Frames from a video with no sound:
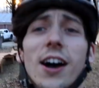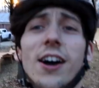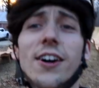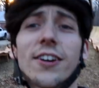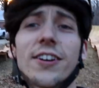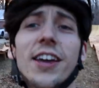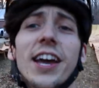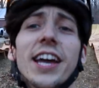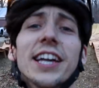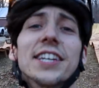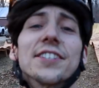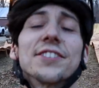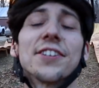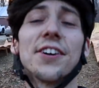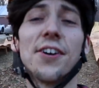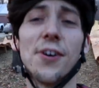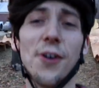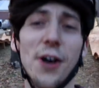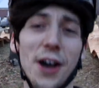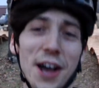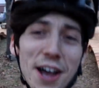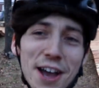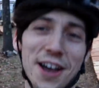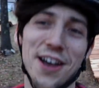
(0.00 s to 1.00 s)
Yep. Okay,
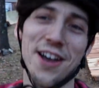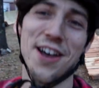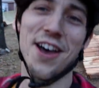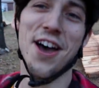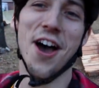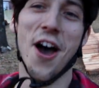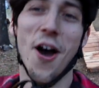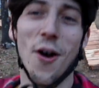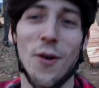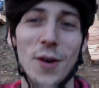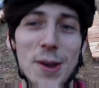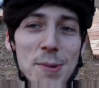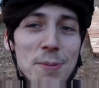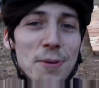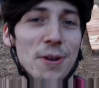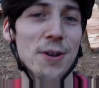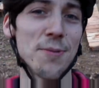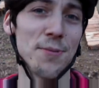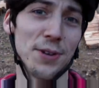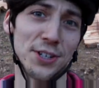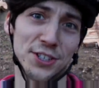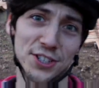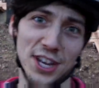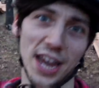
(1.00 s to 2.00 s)
so we
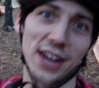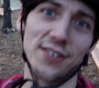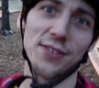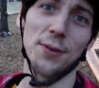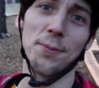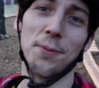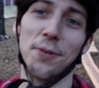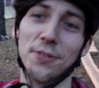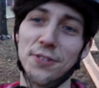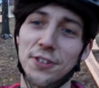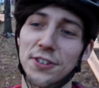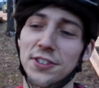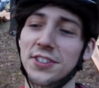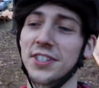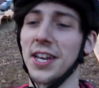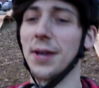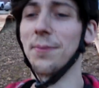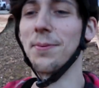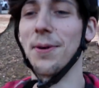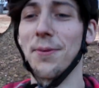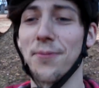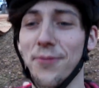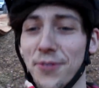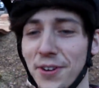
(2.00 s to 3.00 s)
pretty much gave up on this
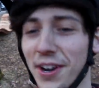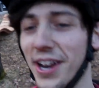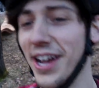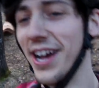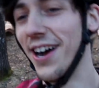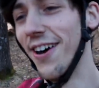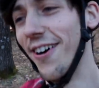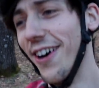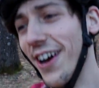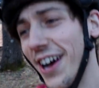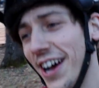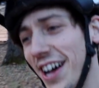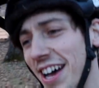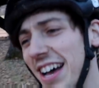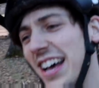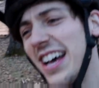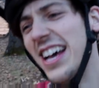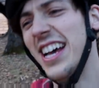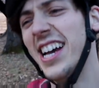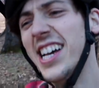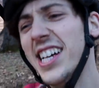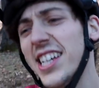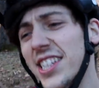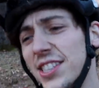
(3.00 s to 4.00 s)
step up for now.
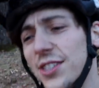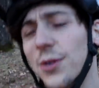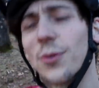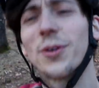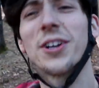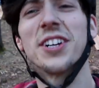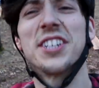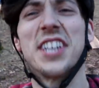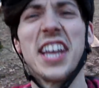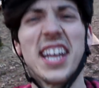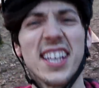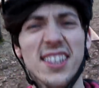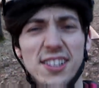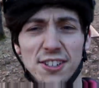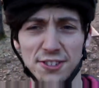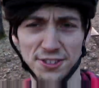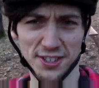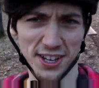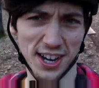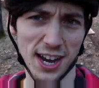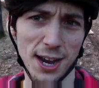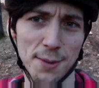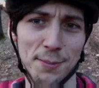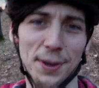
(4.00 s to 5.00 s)
So we're gonna take a
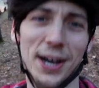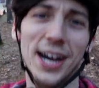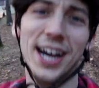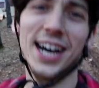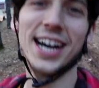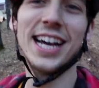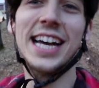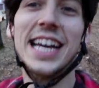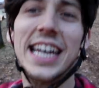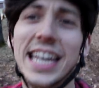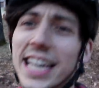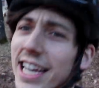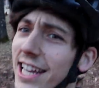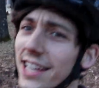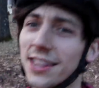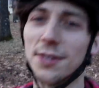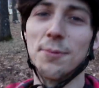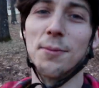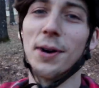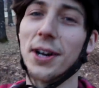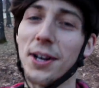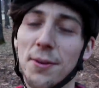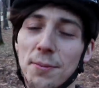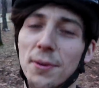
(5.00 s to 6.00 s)
little time in
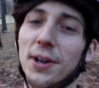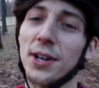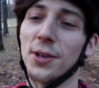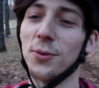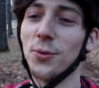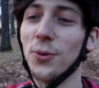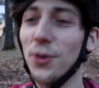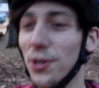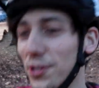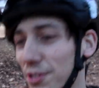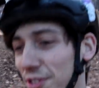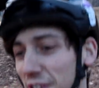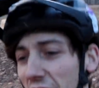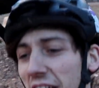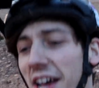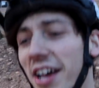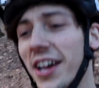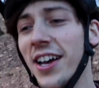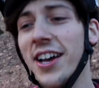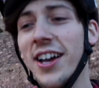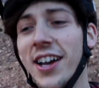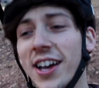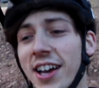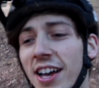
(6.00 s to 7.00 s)
the muddy, muddy woods
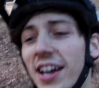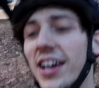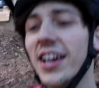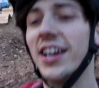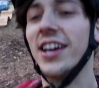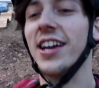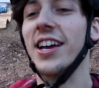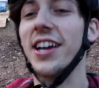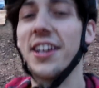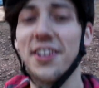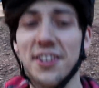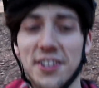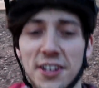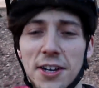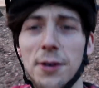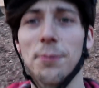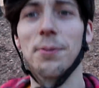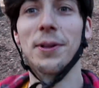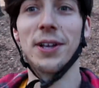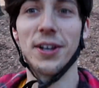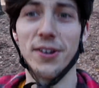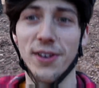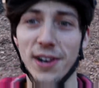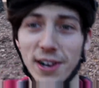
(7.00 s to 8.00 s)
and
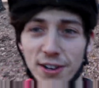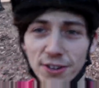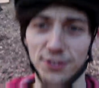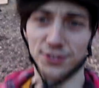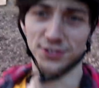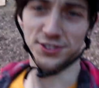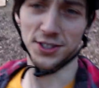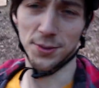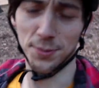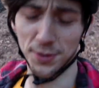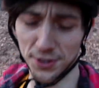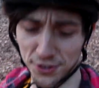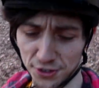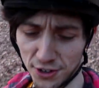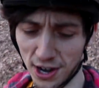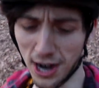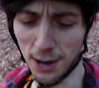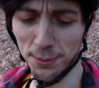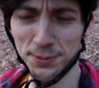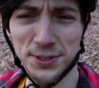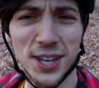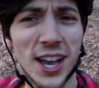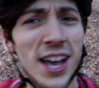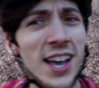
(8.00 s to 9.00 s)
play around on some of the
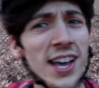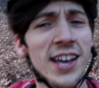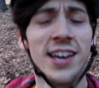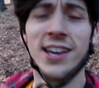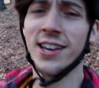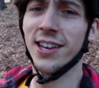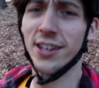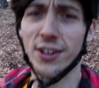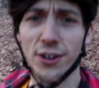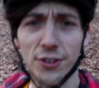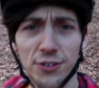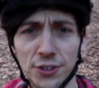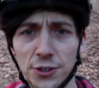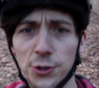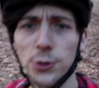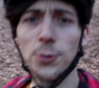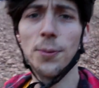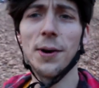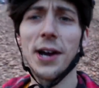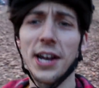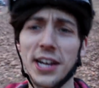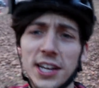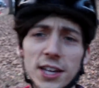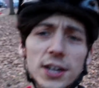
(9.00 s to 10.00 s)
drops. And on the
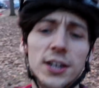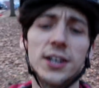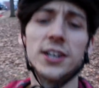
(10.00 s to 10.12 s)
new bike,